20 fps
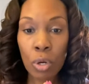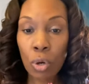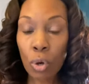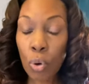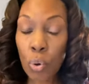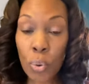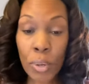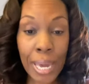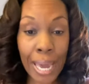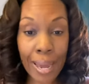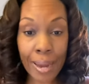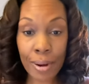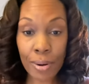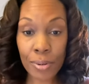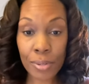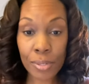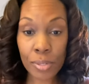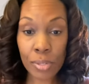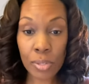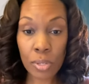Who
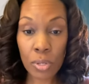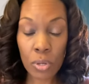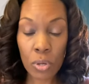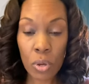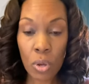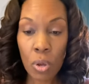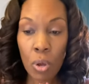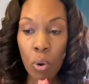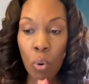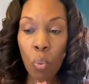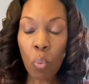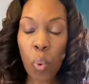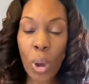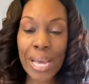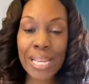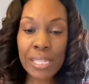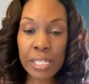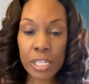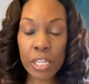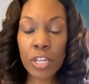cares?
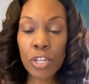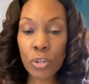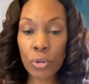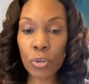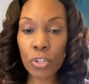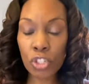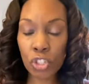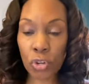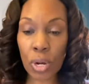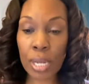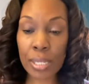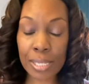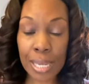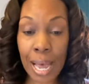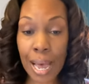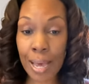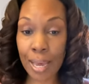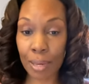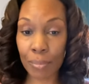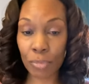Wasting your
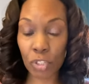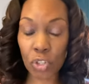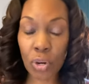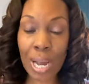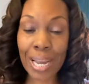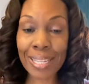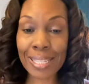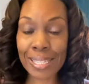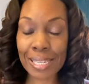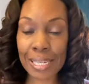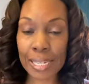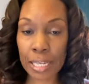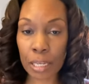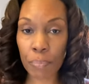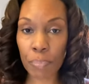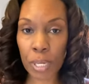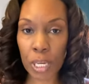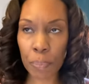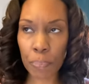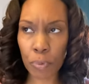time trying to
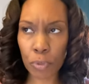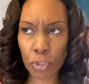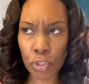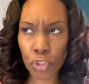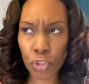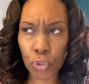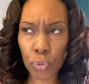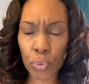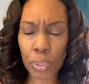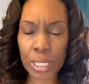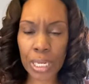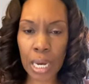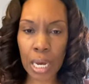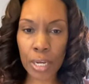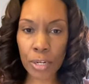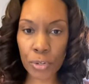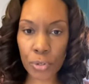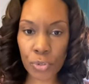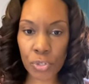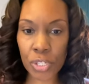get people to truly
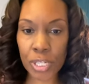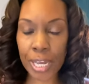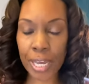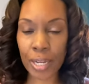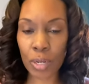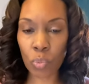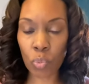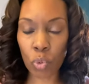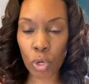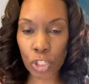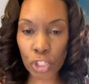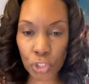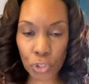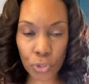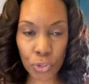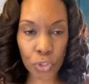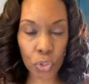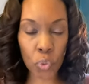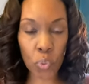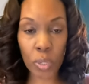understand what
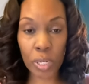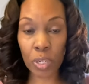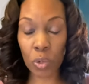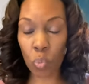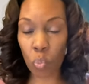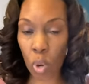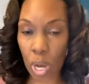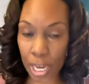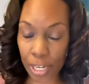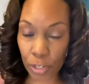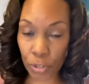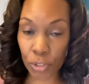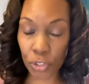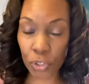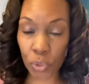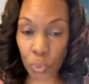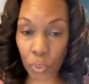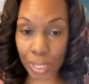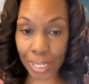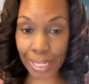you're doing and why you're
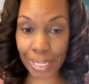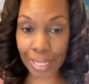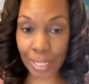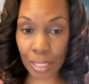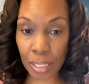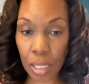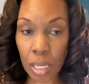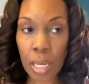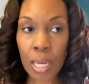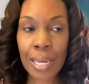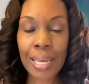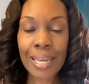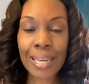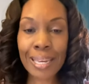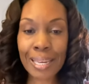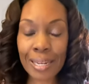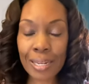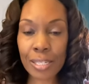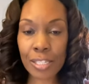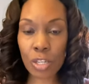doing it,
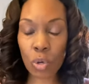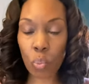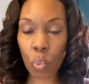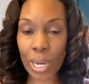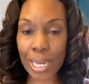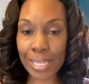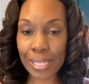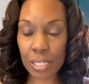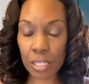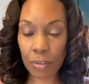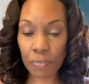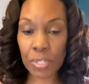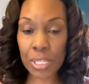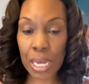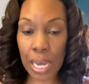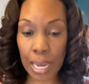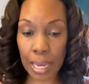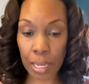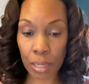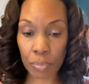it is a waste of
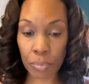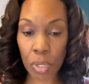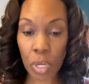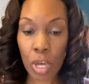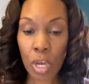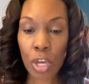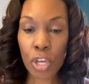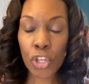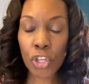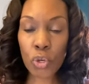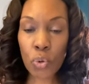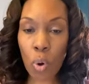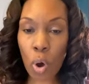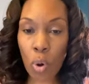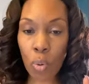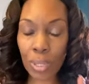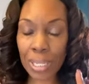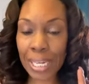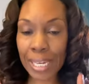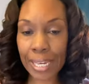time. You
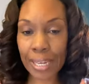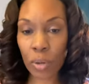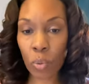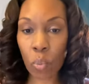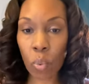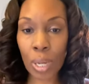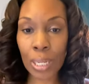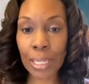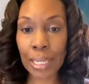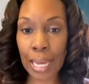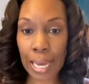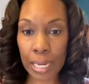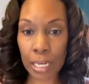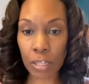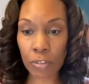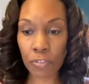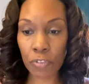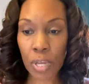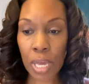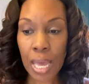only get one
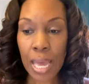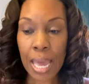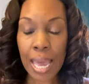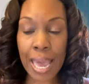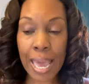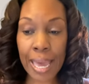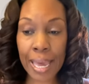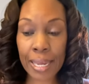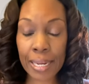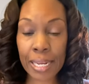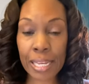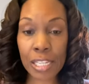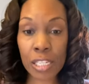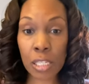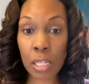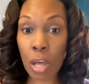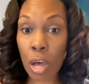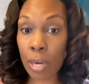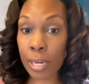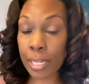life. And as
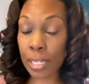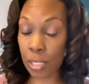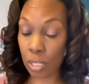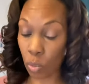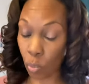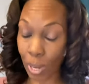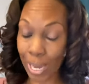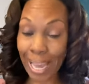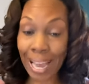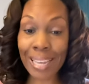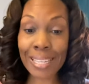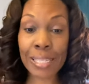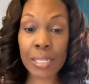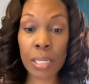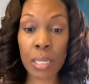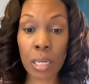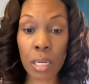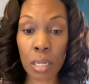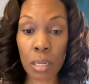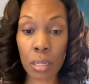long as, the way I
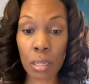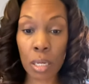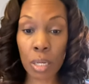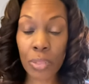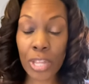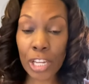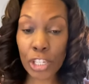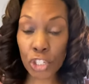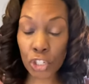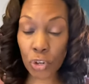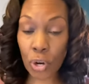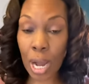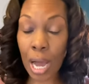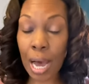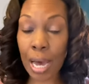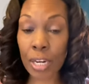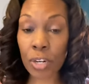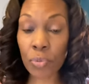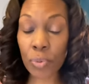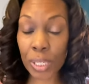see it, that you're
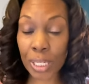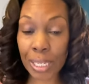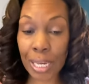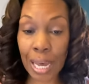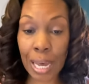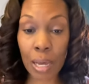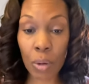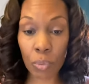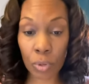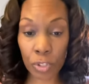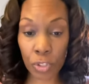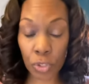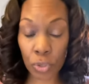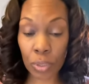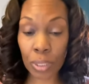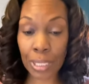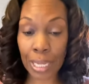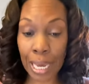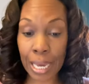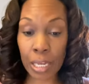honoring God with
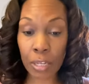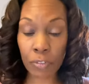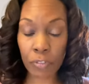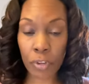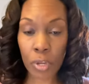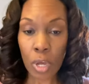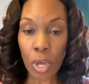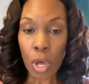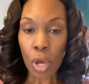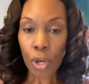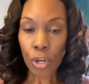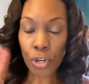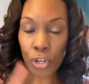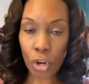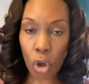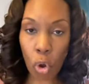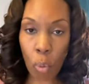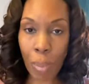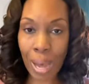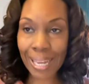your life,
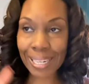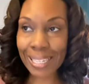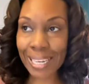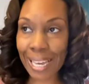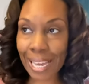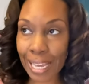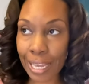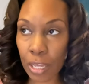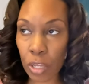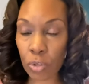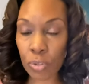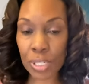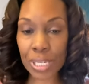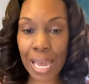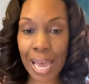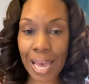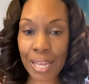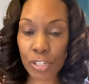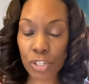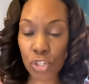nobody else
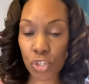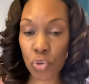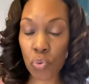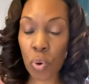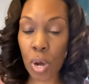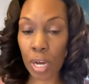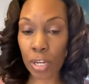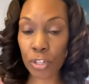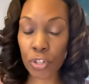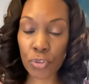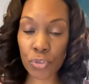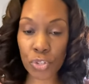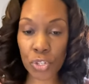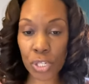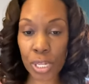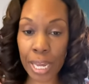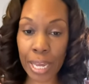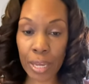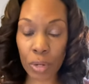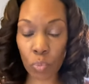has to
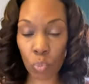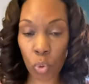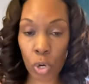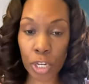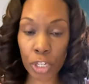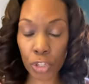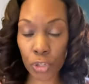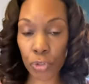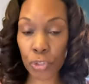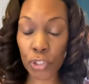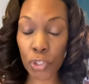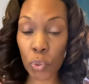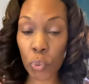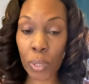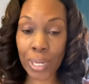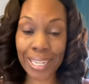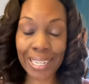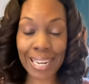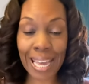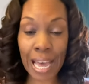understand what you're
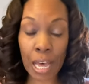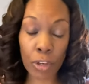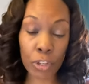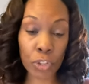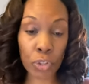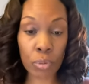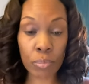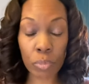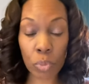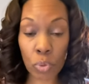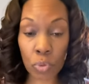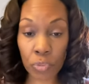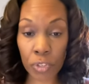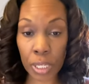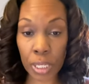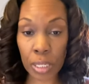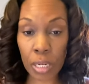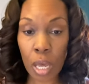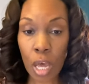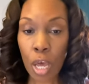doing and how you're
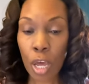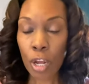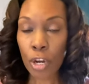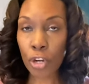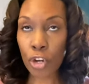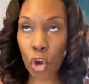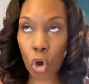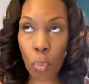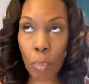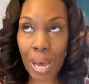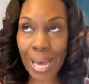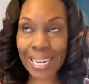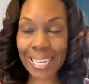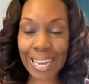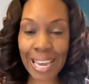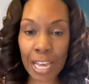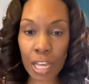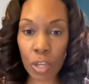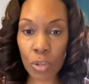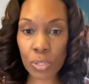moving.
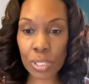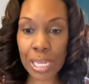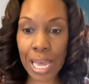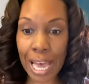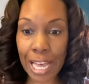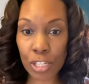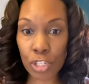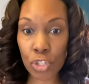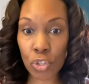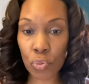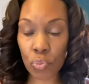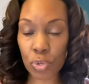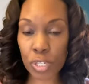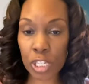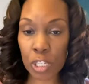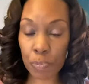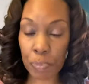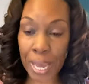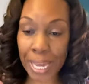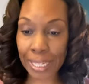Nobody else has to
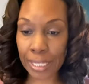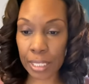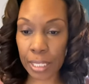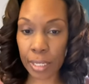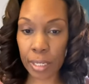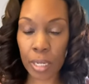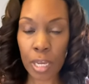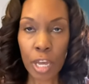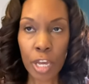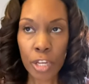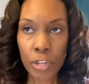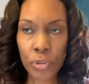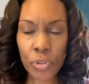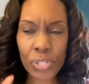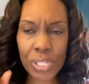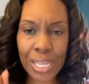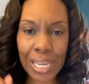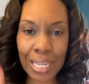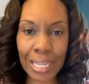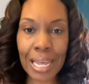respect it. You
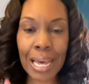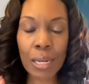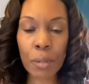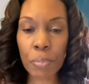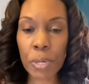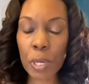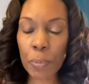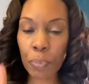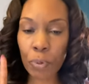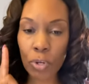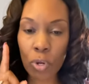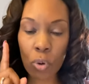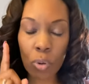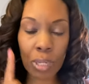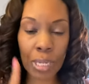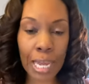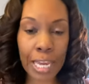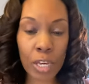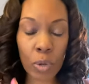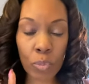see, a lot of people
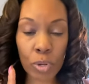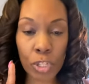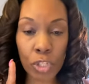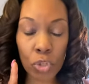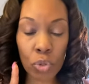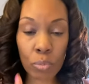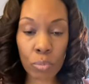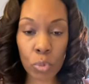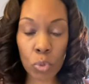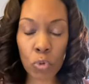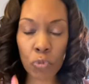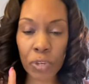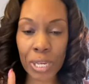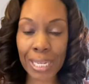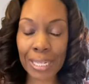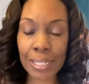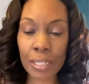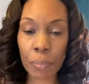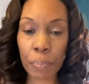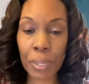don't like when you move
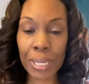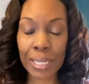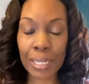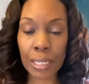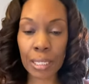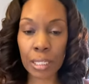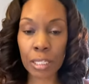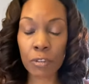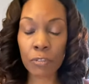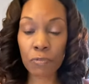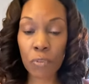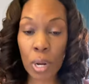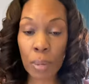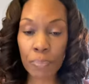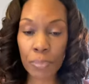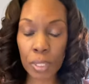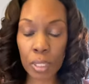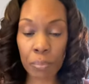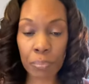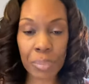independently
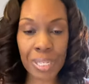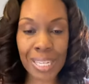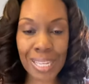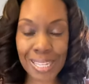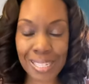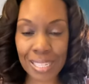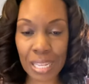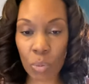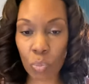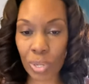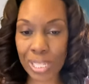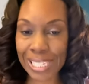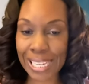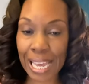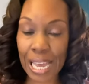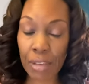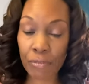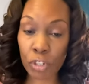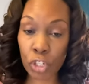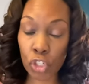from them because they want to
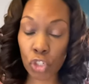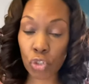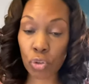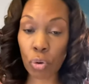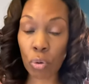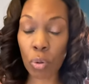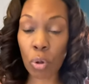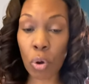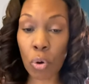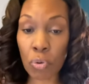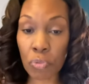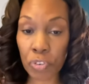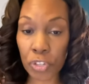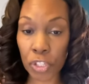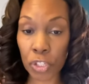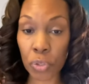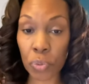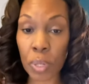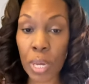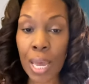have control over
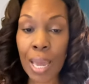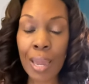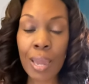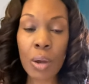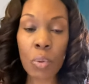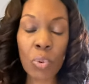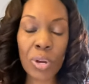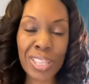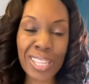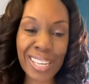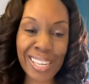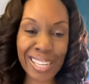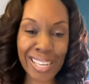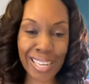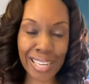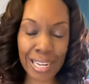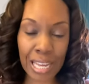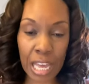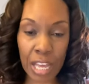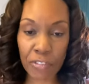you. And when they
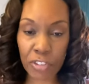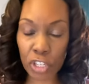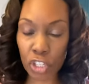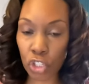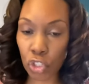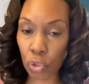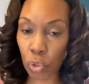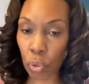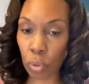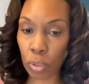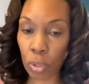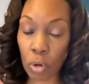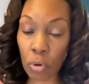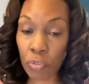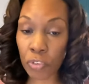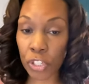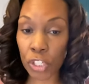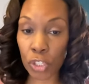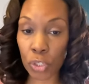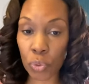can't have control
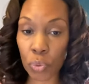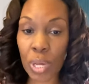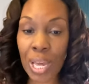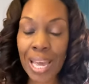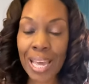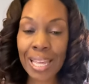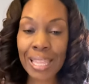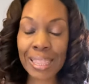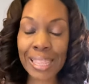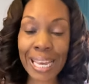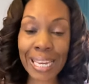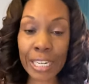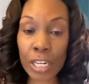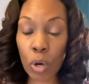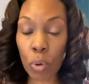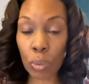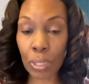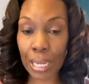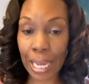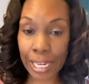over you, they
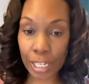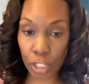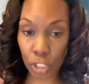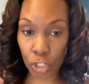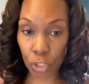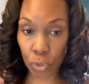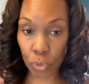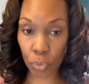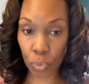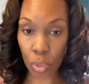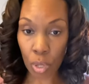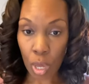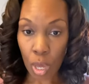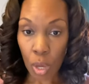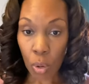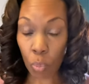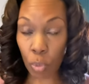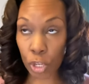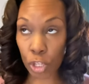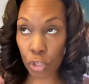don't like you.
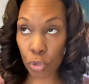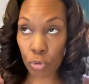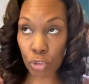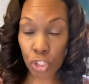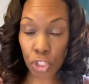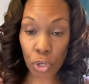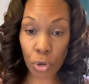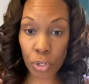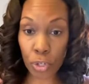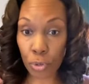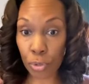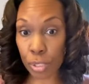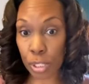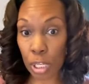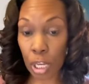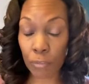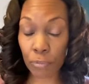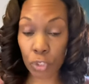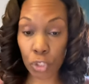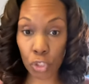When you show
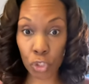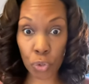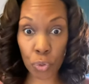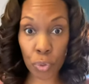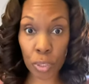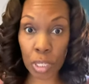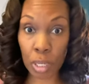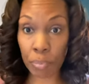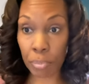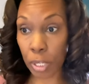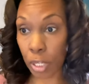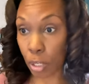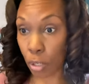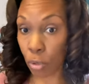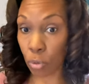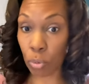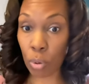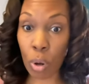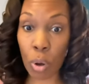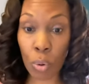yourself to truly be a
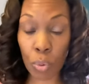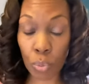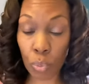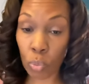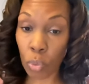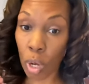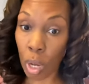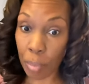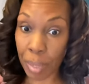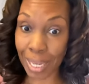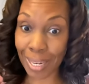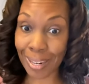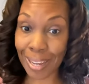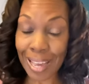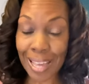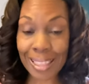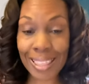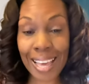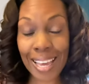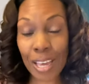grown woman
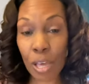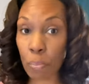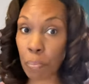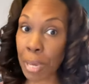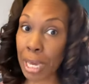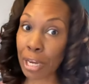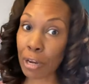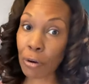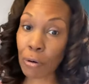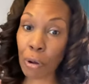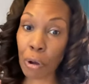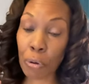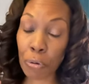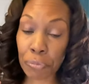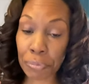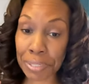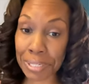that can make her own